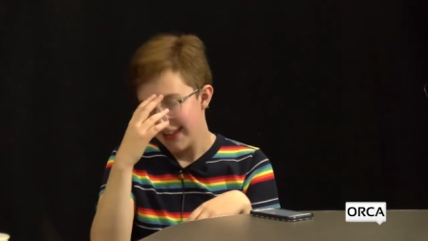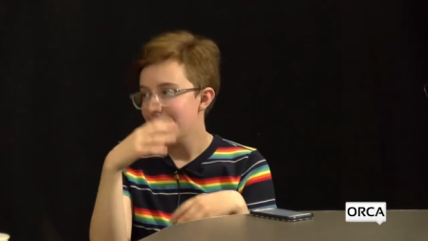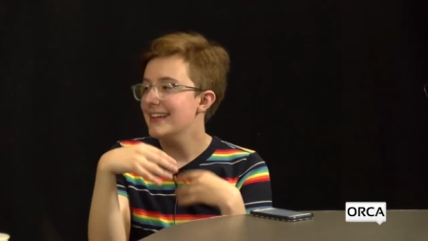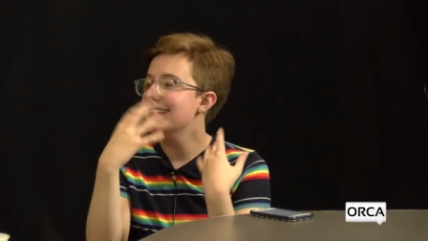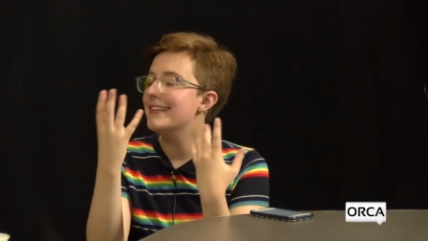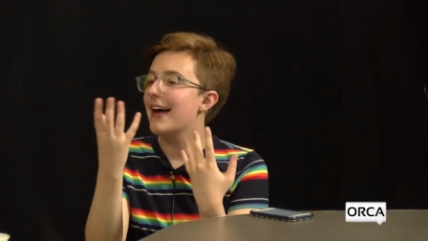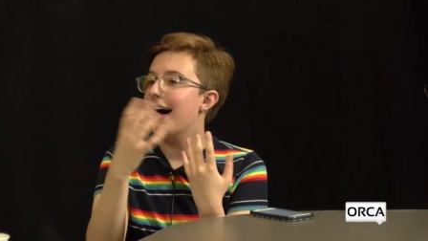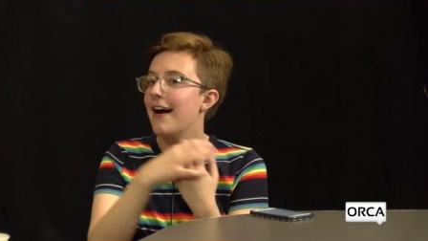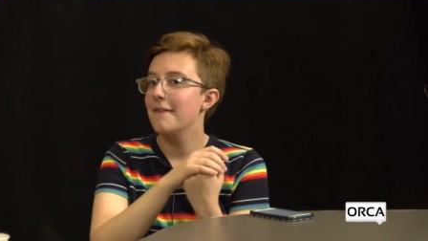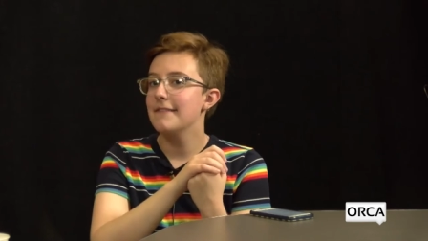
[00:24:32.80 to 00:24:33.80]
is
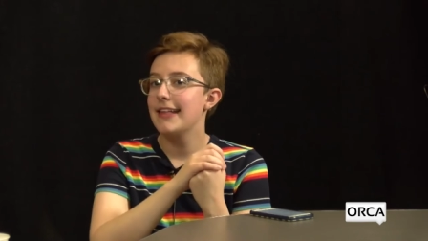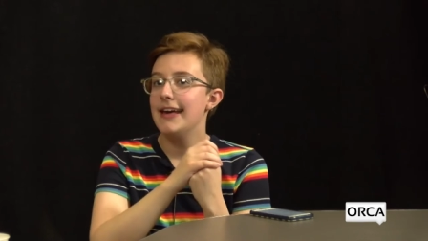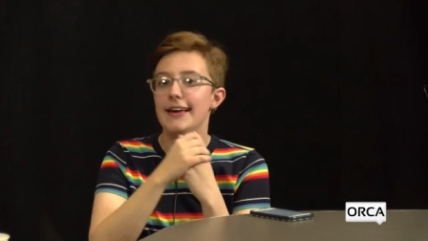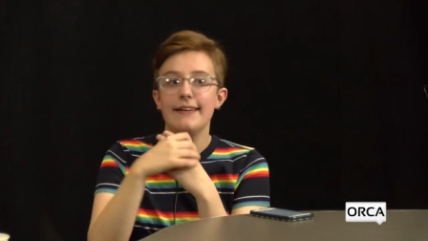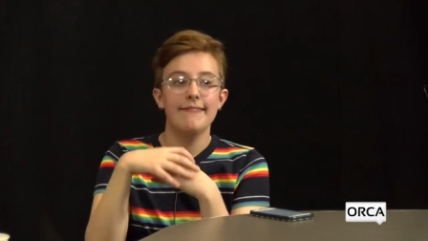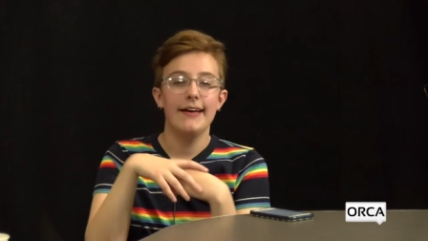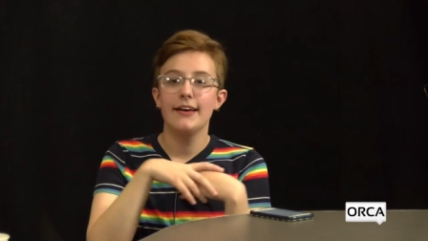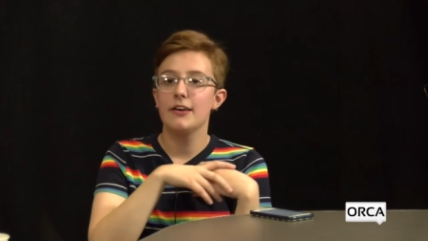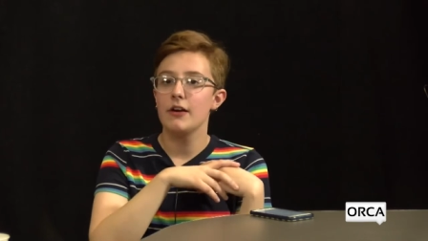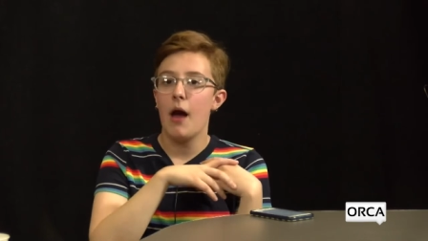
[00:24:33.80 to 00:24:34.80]
um, saying
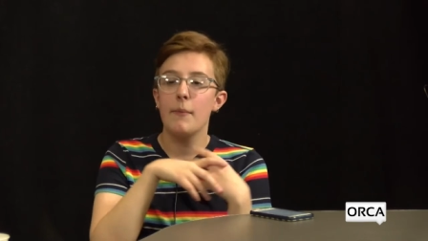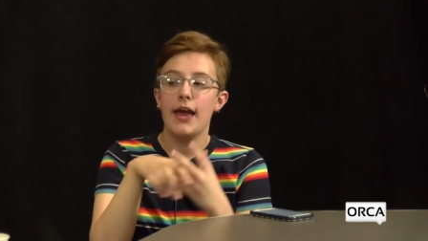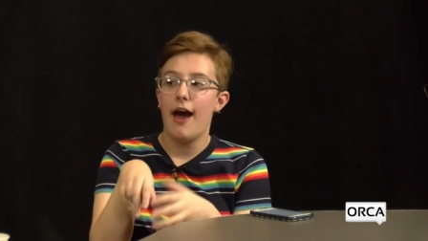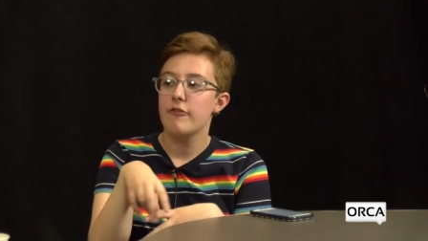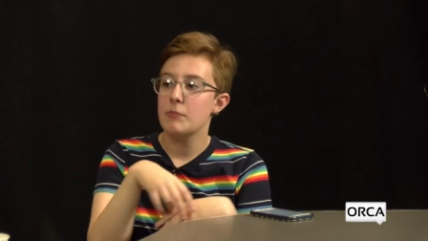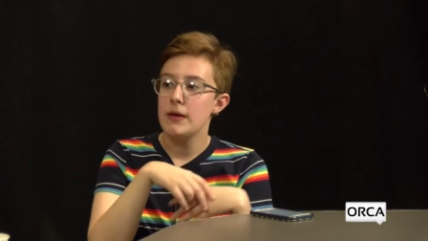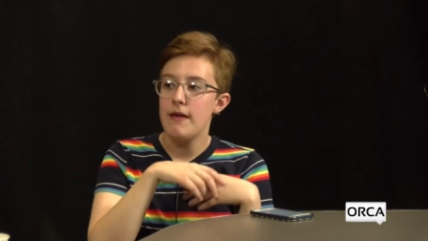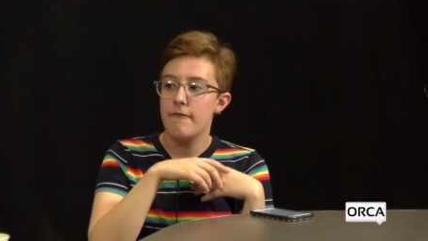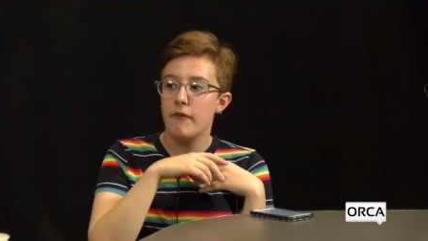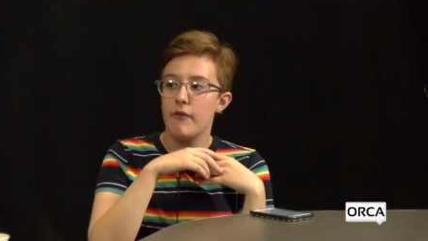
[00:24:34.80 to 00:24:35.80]
like you're coming after
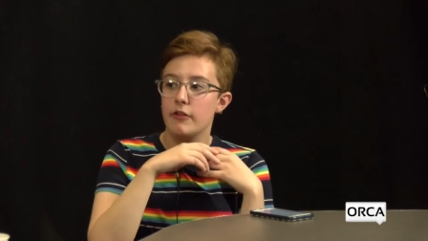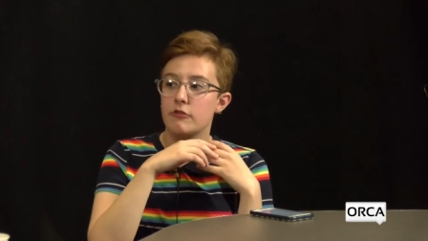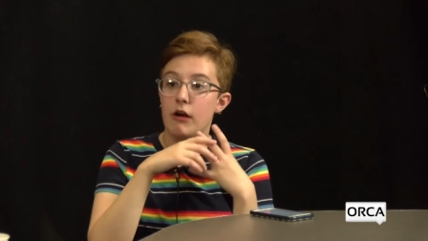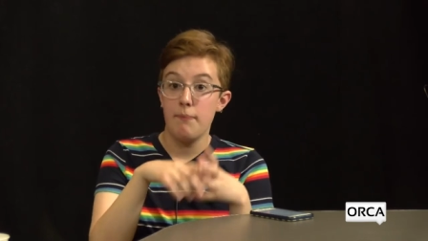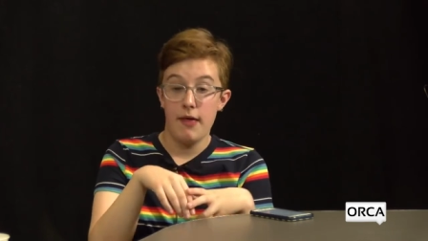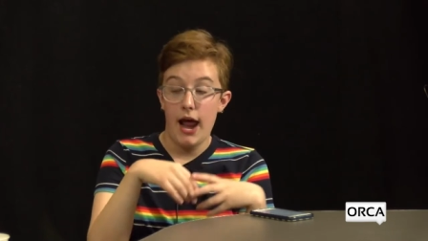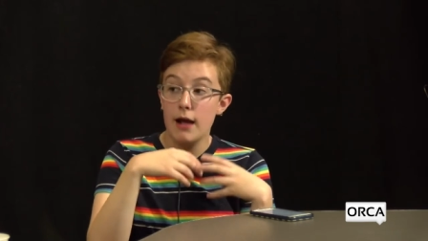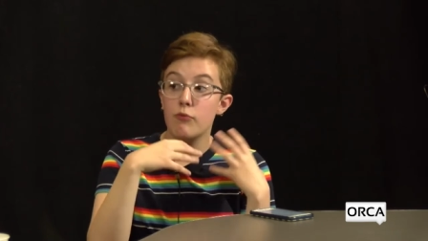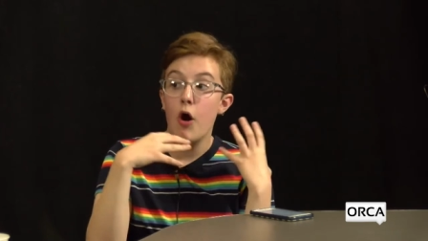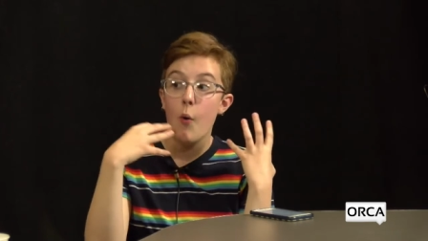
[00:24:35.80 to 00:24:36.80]
me for this script that I
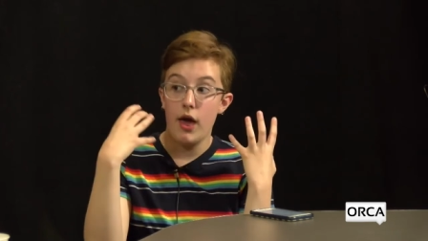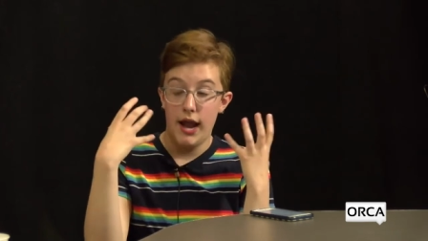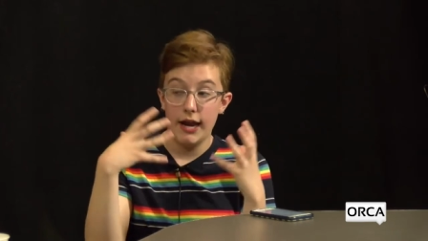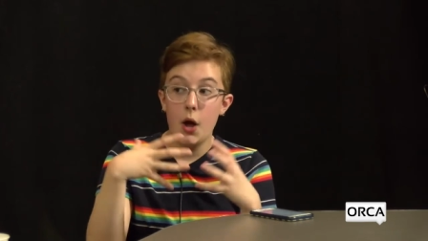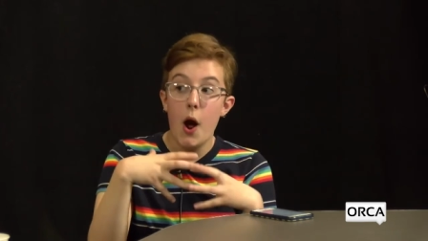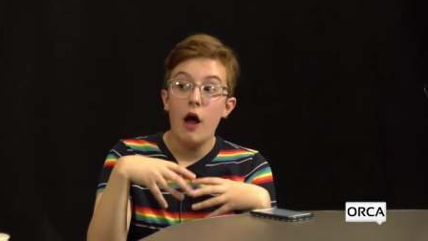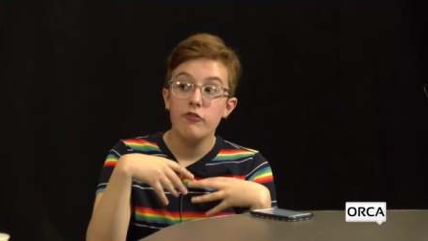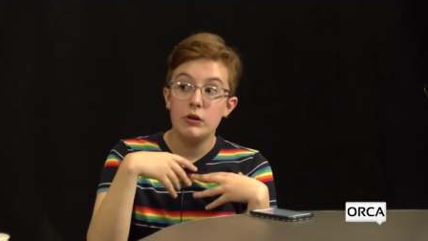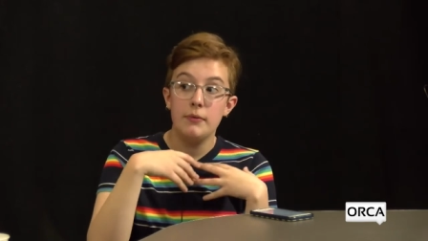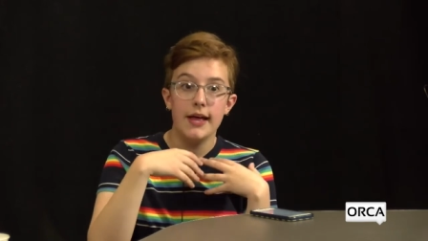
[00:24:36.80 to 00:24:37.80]
wrote and I know how it's
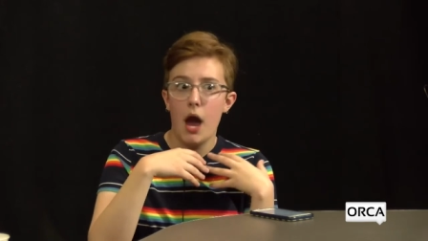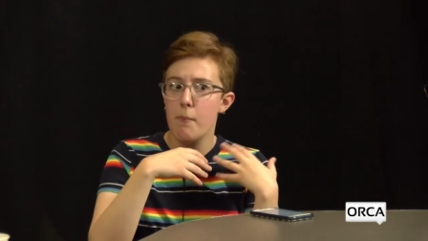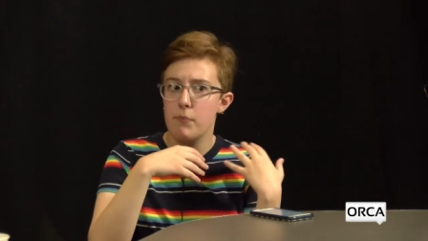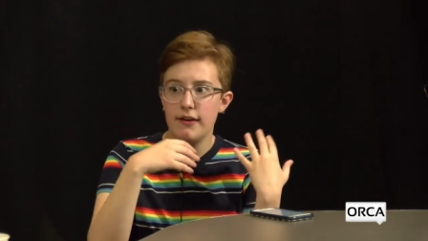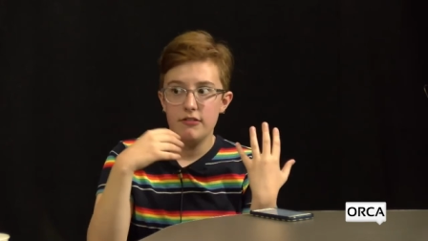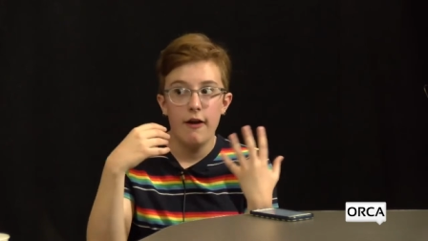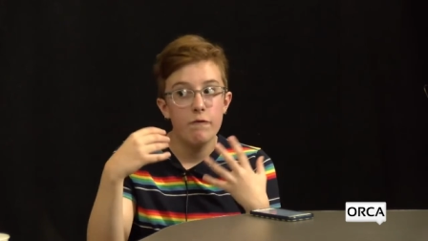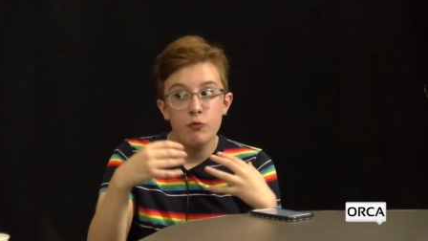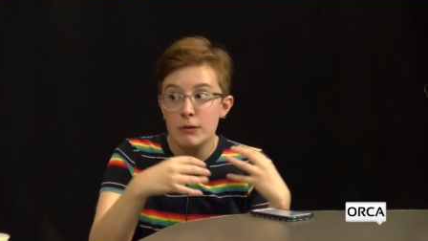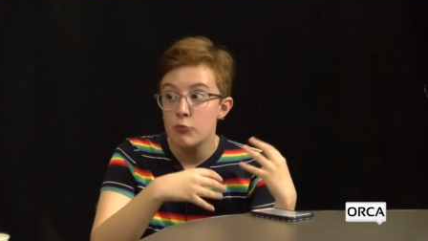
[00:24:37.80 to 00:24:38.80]
gonna play out, but I still have
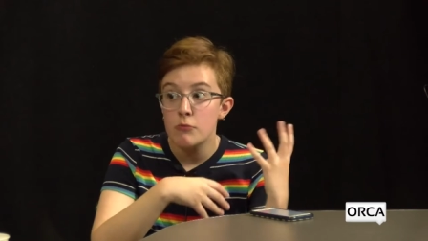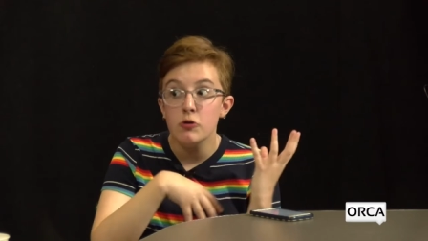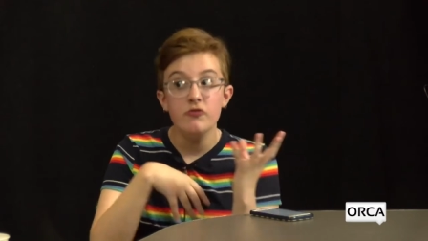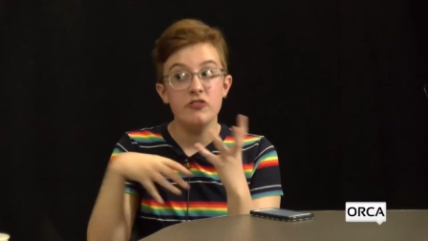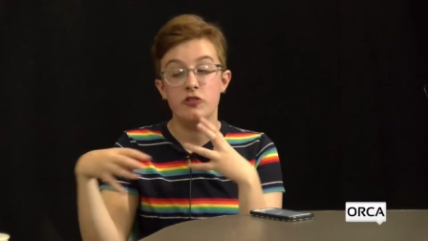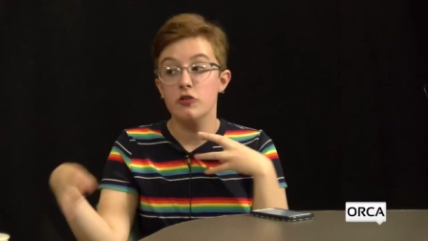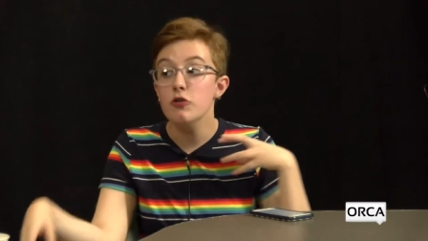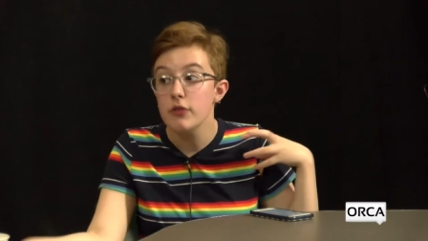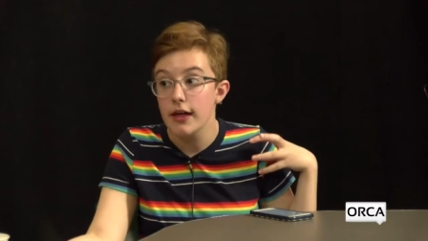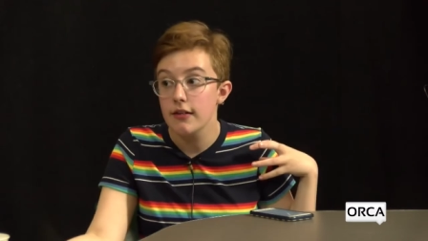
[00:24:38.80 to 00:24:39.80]
three more movies to
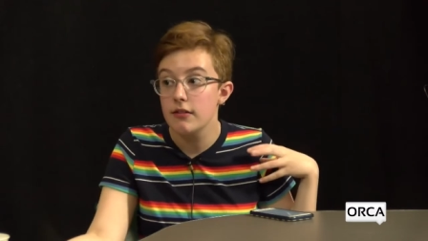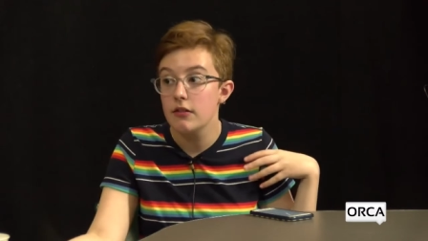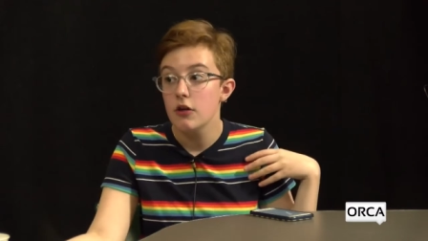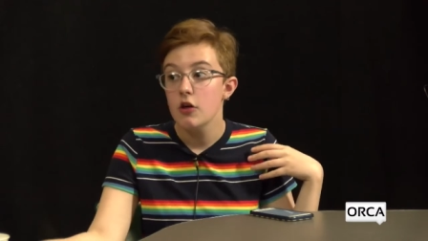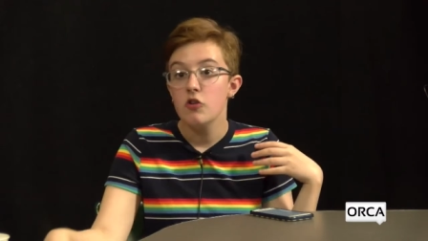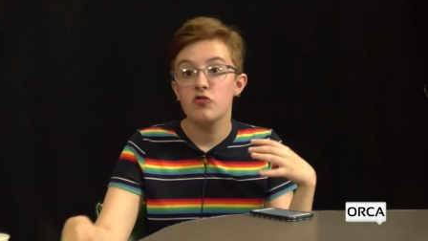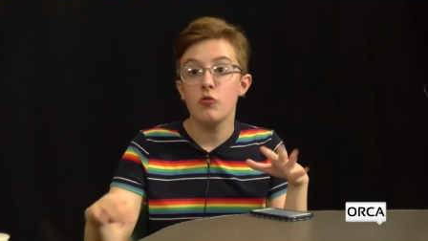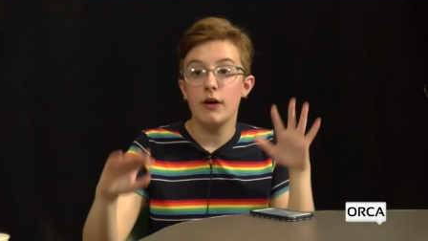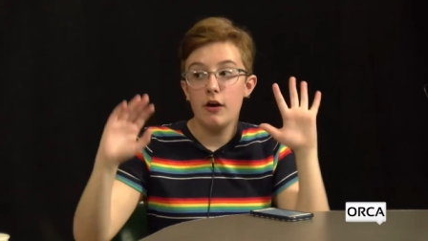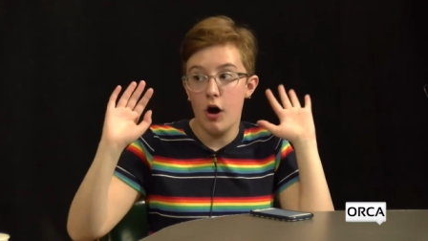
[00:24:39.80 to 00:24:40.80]
do this. So
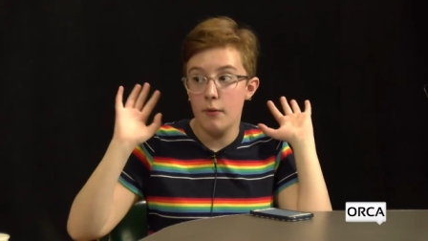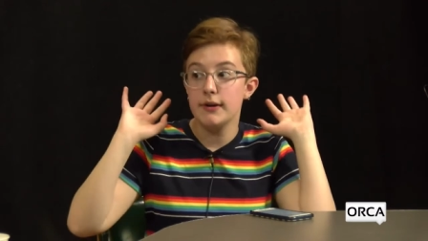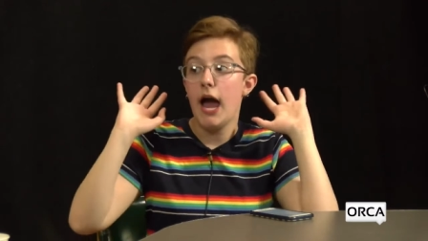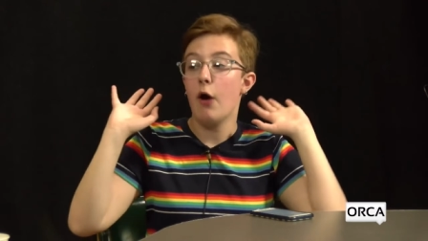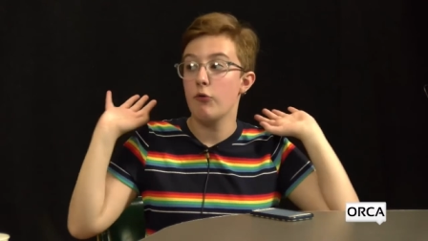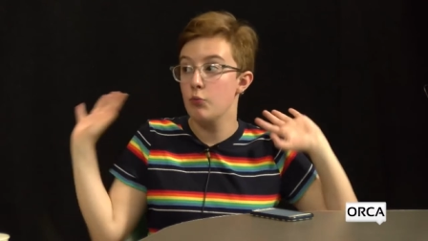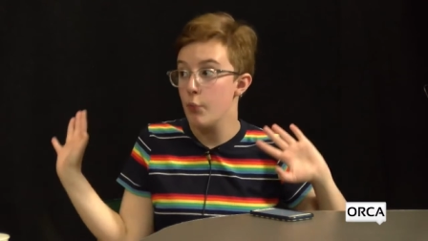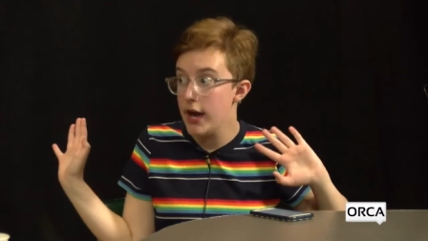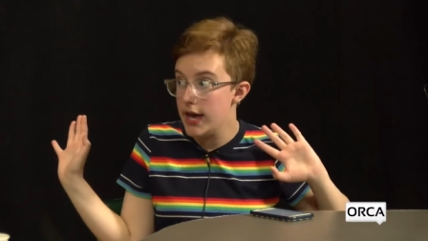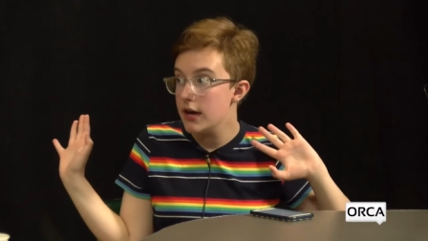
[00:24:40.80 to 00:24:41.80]
like calm down and
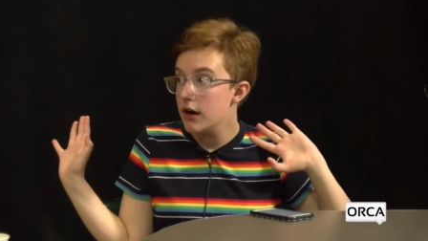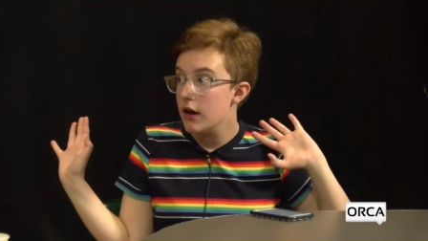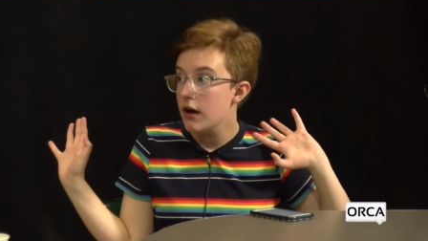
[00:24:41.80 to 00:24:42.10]
wait.